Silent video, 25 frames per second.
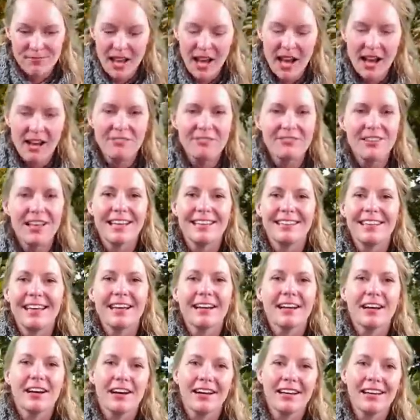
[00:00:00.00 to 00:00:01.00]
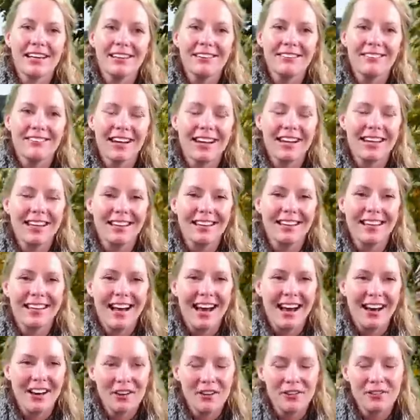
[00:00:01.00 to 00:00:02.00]
I'll fly that kite, right?
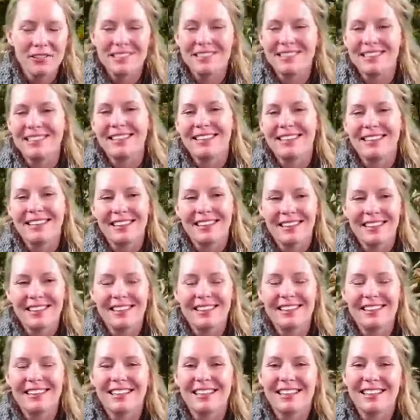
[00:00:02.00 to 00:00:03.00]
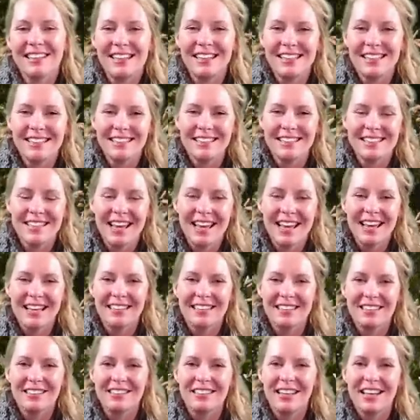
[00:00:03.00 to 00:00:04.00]
I'll go to the, the Canadian
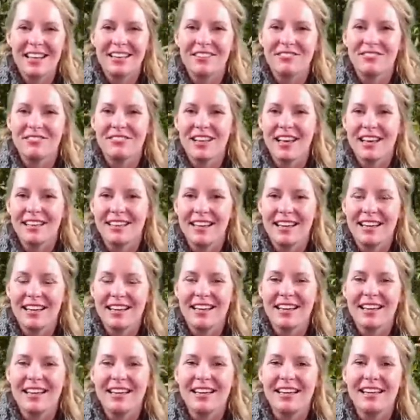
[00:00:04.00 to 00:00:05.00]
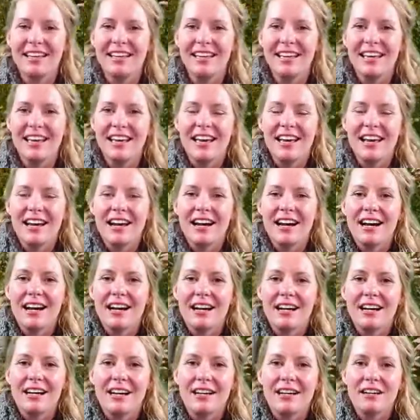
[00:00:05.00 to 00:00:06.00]
side and, and fly that kite.
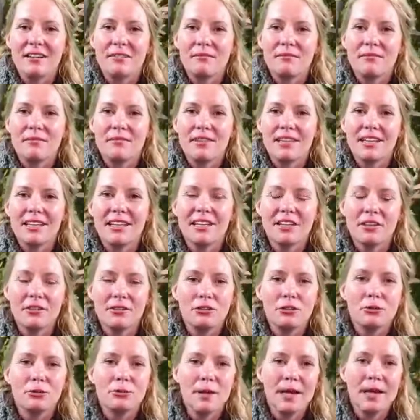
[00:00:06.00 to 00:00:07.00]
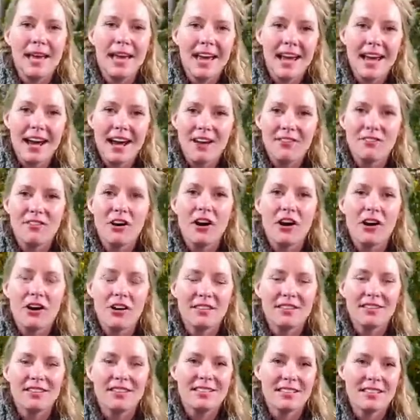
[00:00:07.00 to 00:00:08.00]
Um, you know, you have
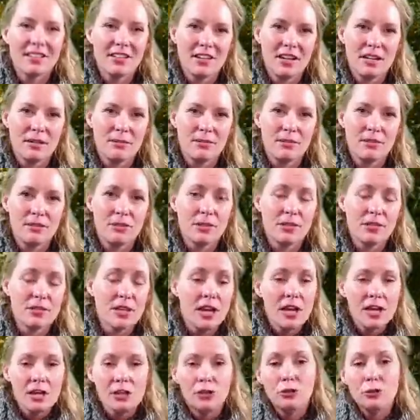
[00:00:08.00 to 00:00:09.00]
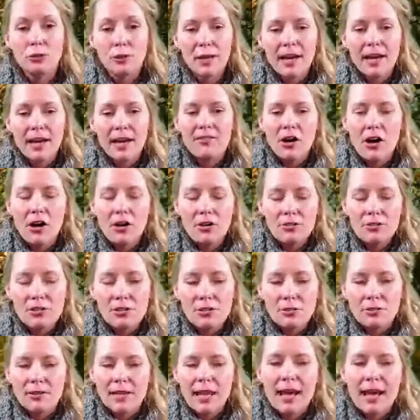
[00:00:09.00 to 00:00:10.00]
all these incredible stories. You have
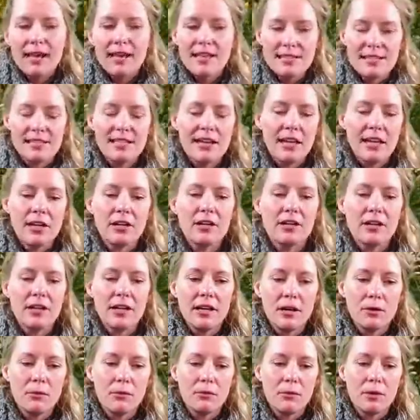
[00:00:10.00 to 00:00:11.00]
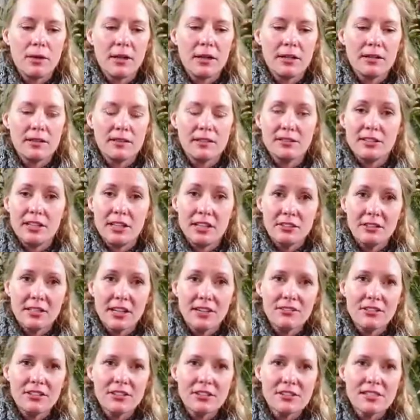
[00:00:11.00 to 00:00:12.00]
also, that is the area where the
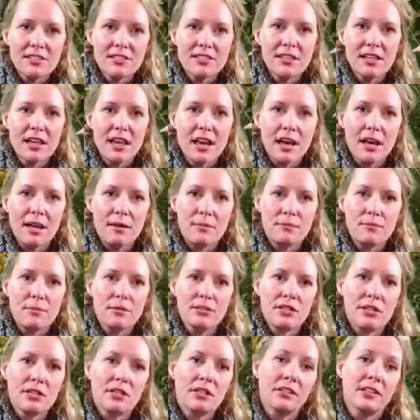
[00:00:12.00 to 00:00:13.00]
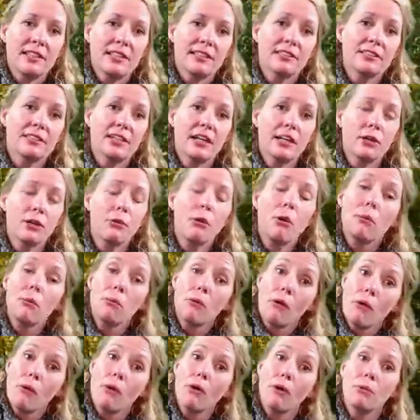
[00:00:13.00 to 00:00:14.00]
daredevils, um, particularly the tightrope
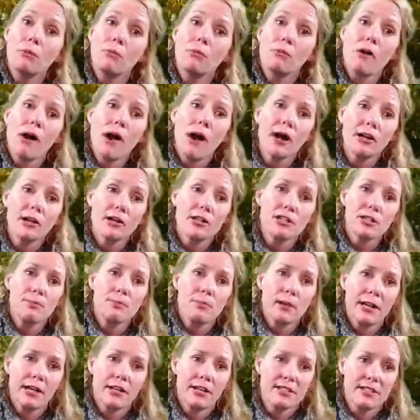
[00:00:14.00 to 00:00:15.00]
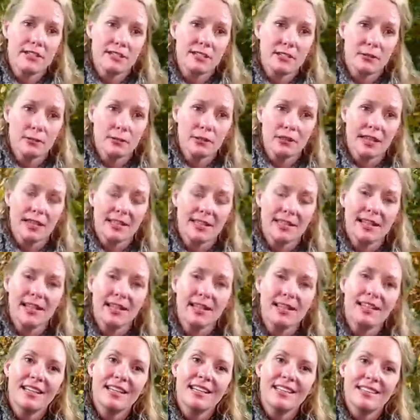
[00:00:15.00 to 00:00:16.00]
oh, oh, oh, rockers prior to Nik
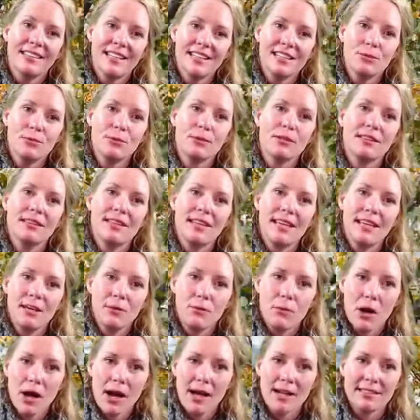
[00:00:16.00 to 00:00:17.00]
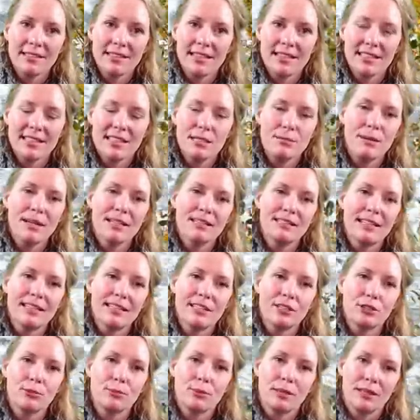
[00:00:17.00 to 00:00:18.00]
Wallenda, that's where they walked. And the
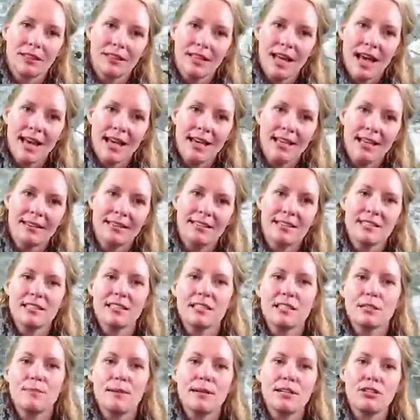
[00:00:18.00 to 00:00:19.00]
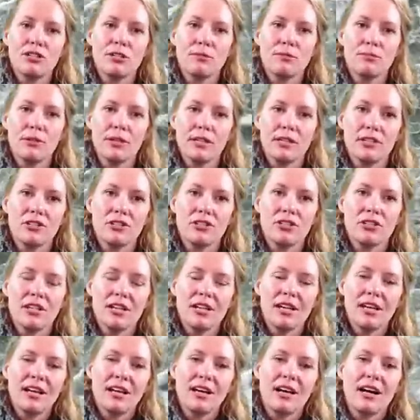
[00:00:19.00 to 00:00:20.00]
spectators would line the suspension bridge.
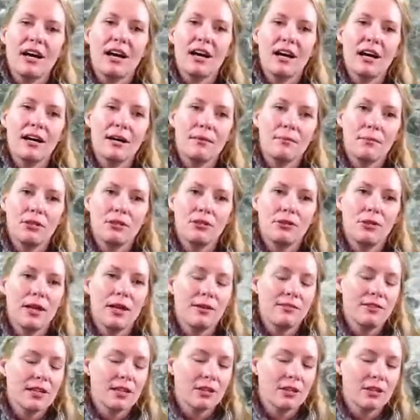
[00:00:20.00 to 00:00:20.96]
Um, and you have the